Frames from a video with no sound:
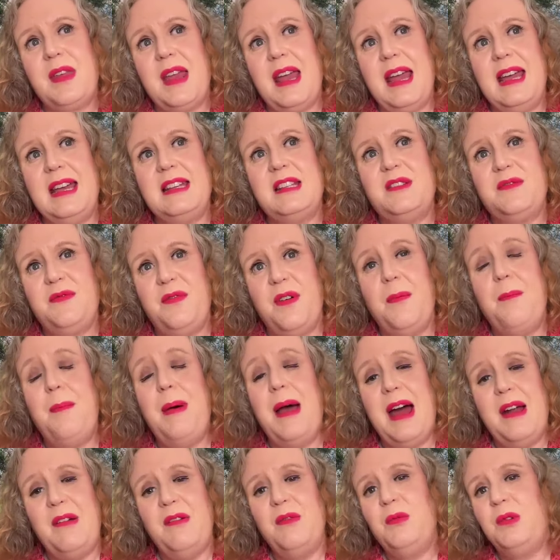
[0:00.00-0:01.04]
is for
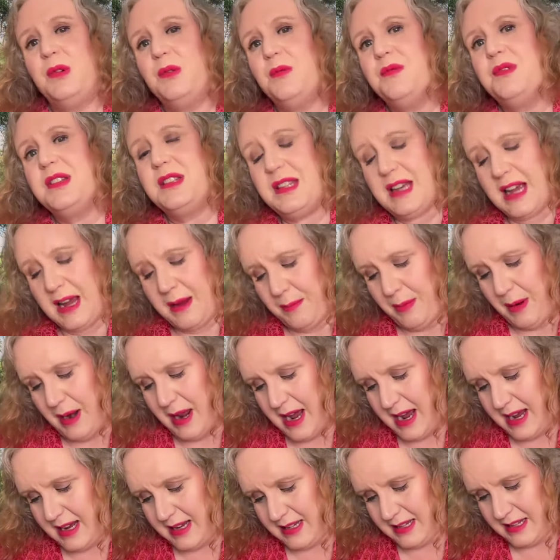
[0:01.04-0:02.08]
parent wound to take
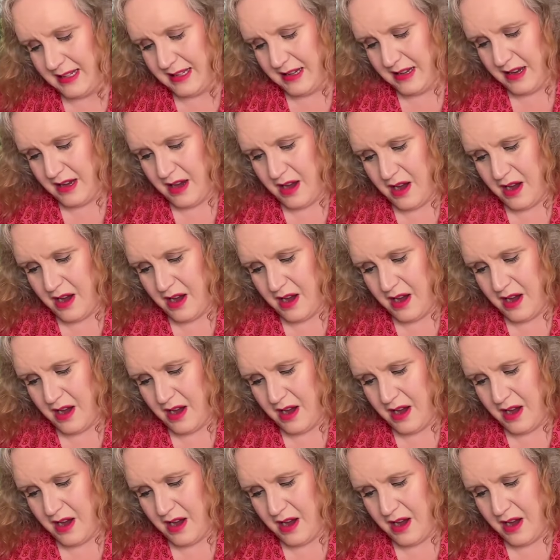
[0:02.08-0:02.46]
place.